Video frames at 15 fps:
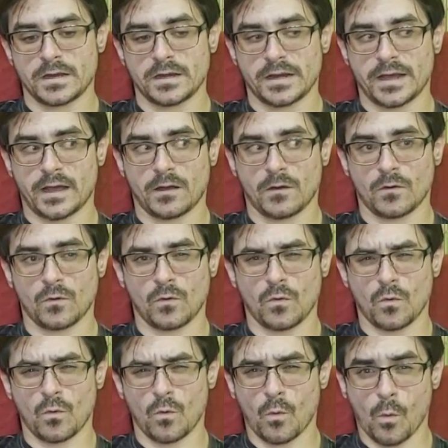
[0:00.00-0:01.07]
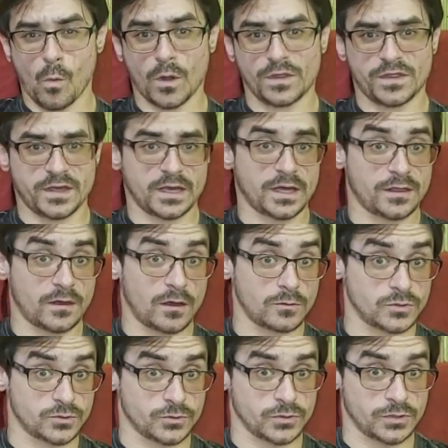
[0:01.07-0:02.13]
Now, one thing I thought
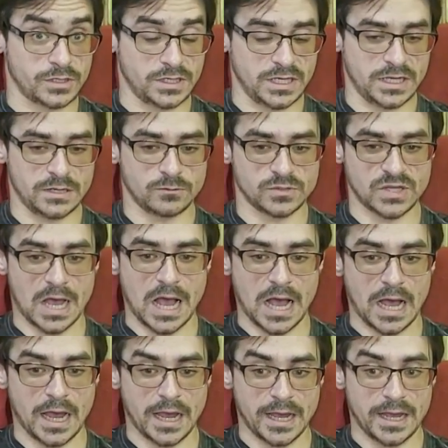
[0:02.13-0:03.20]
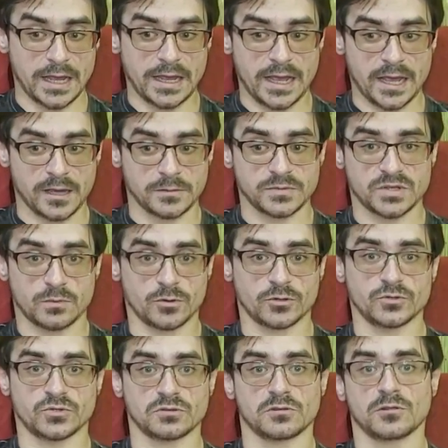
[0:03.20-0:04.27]
was really neat was I am someone
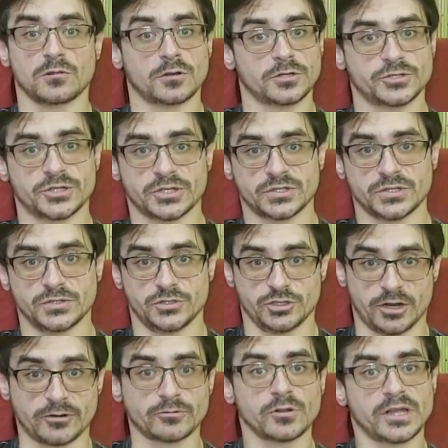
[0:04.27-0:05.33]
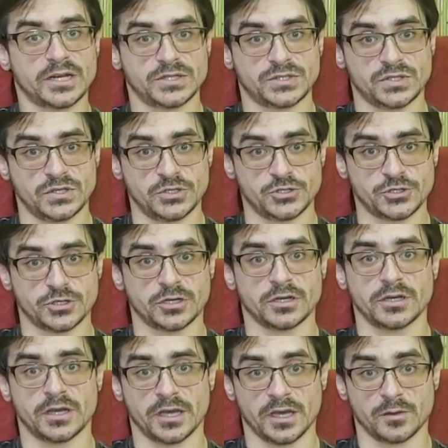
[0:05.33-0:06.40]
who's allergic to general anesthesia
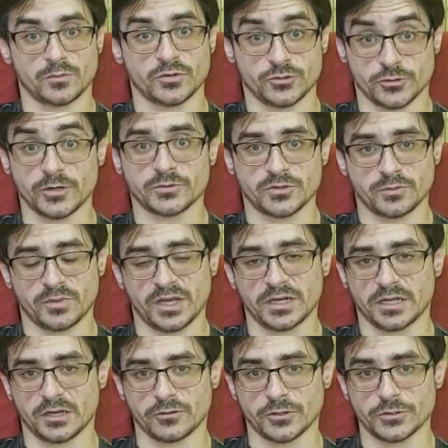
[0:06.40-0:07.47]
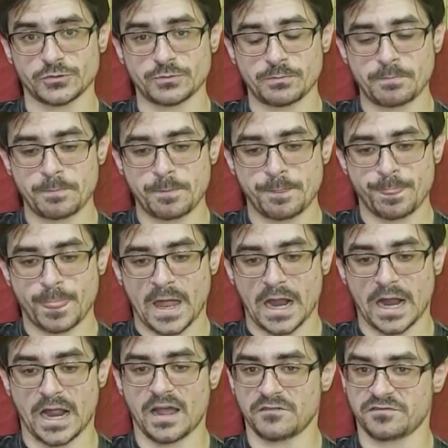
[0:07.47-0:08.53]
and prescription painkillers. I
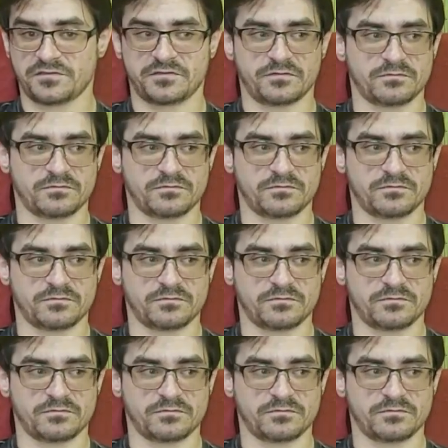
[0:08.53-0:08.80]
have,